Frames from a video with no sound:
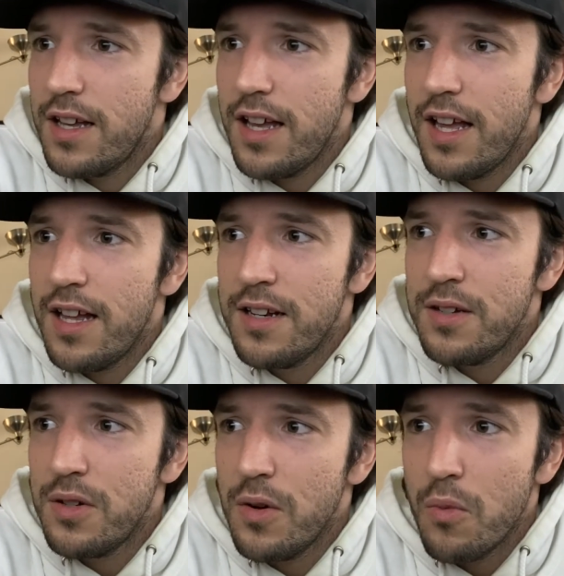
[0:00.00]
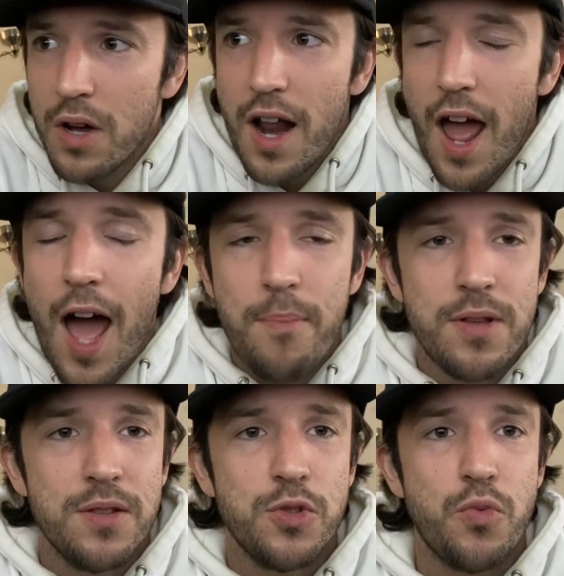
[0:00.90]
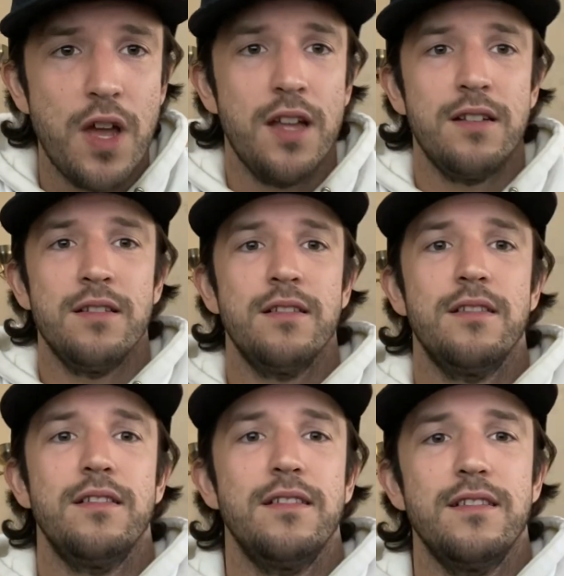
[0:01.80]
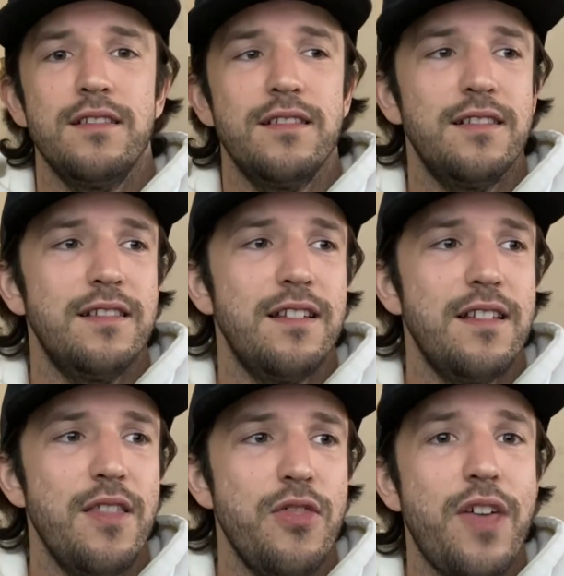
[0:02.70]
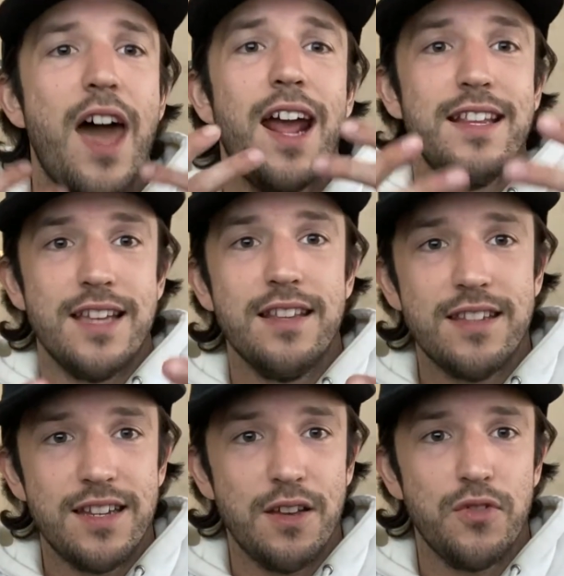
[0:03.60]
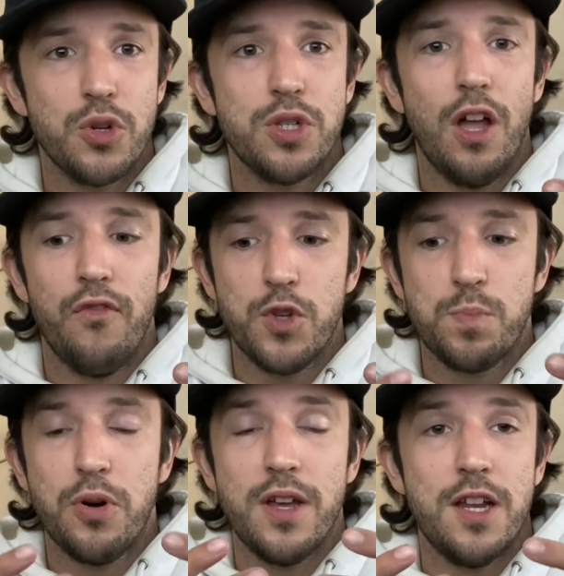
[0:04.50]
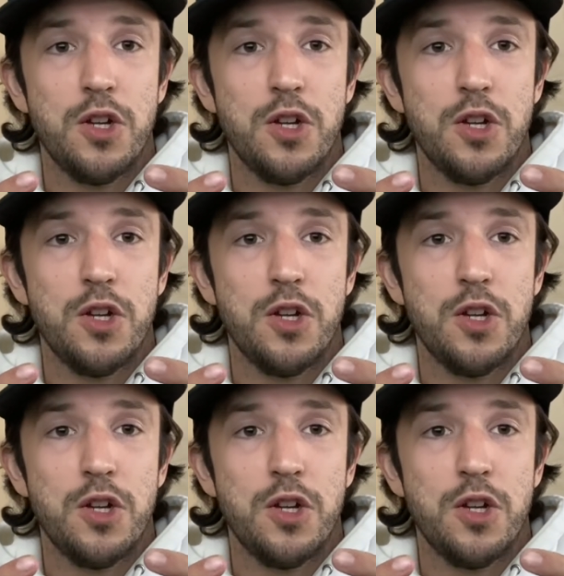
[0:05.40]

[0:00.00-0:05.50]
And what happens when that identity of yourself is put into